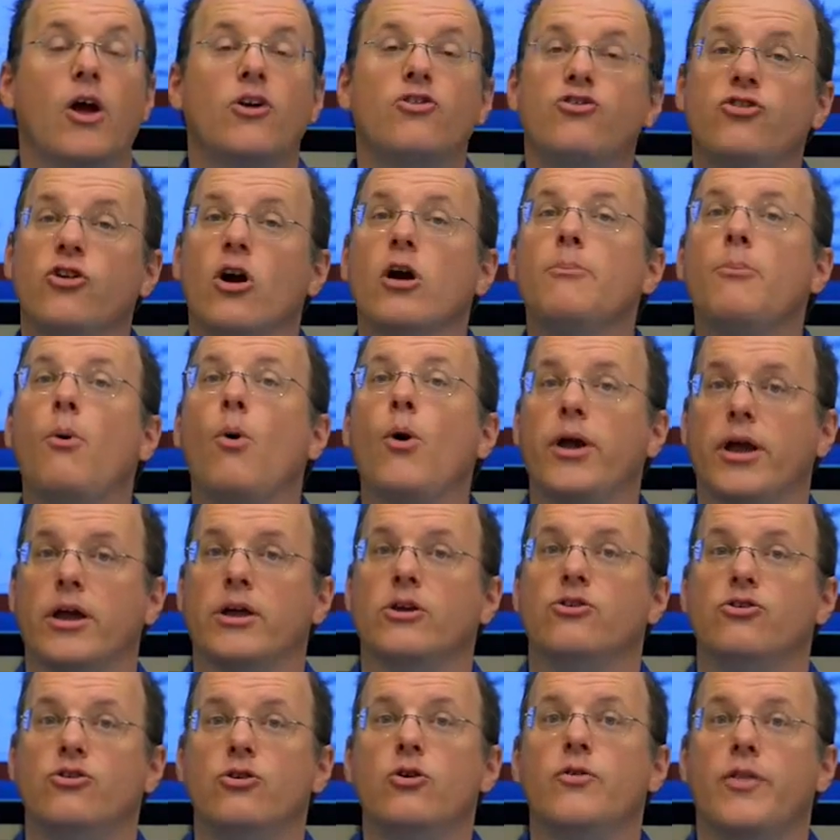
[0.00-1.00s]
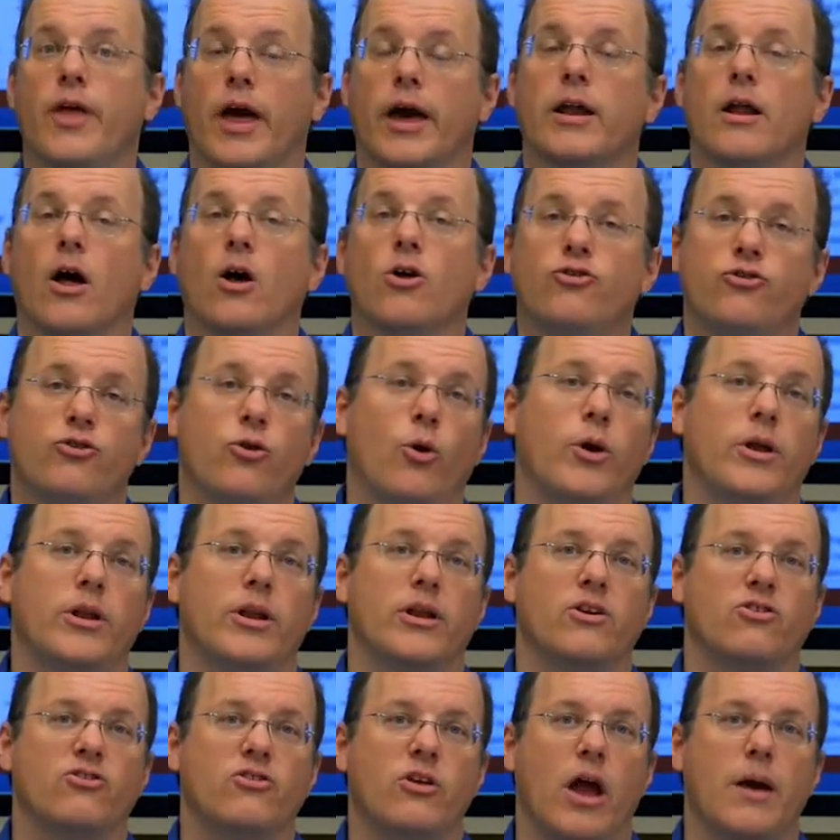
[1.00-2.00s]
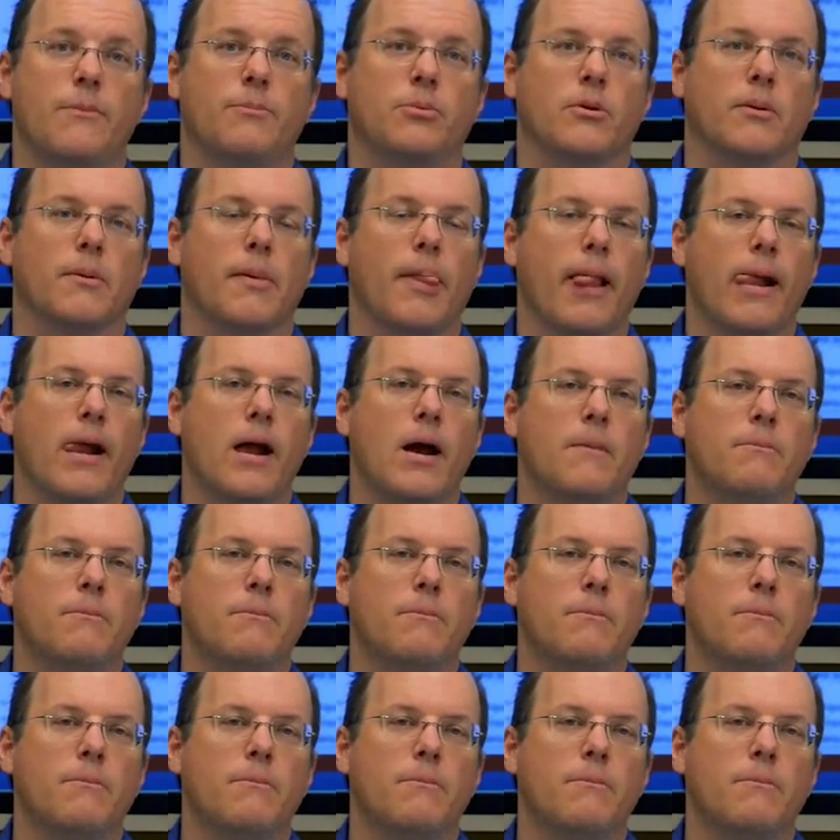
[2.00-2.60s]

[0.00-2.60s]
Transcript: SharePoint can do that. I'll show you an example.